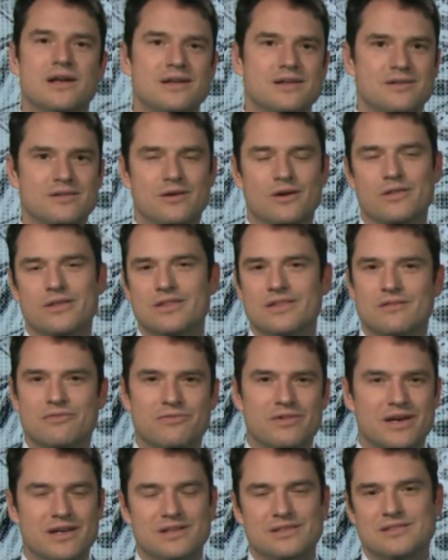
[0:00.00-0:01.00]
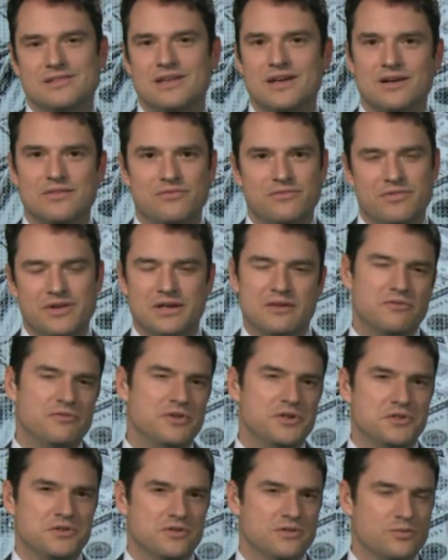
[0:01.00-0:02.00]
I don't know that the Fed itself, Fed
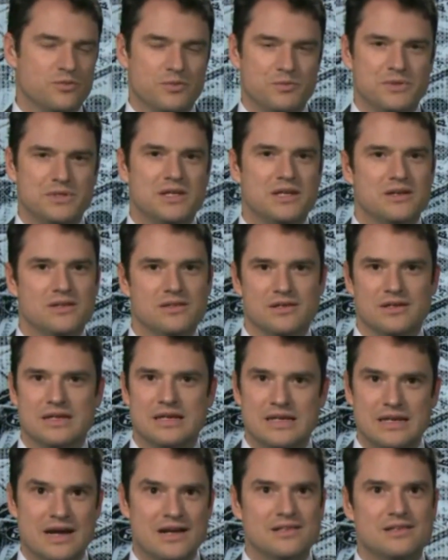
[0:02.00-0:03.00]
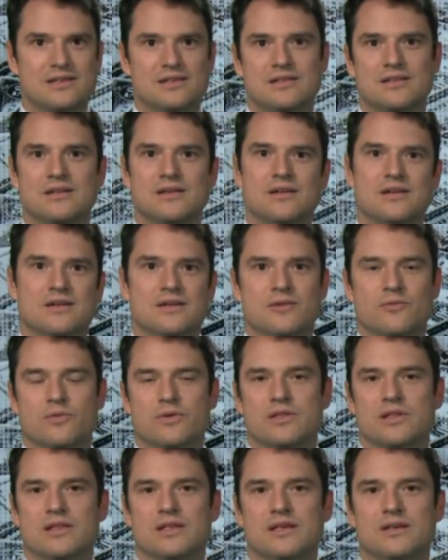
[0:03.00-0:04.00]
officials, were particularly connected
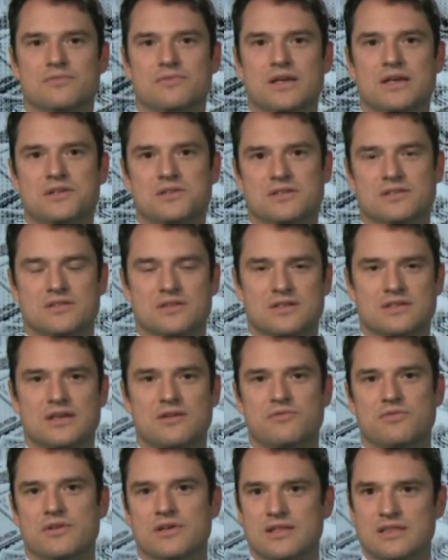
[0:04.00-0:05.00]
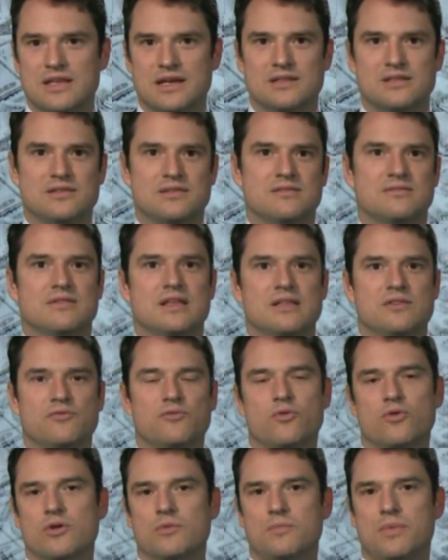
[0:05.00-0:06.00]
with the League of Nations, because I feel like that's
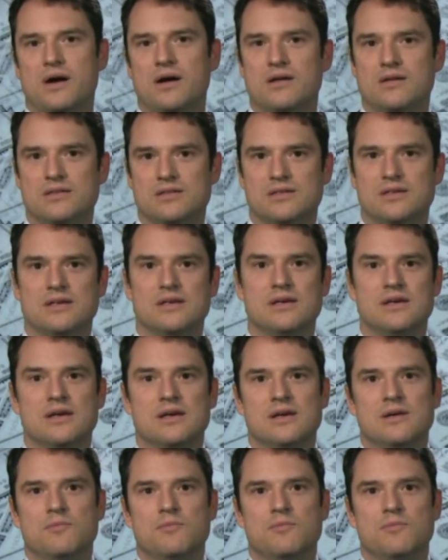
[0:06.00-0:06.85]
foreign policy.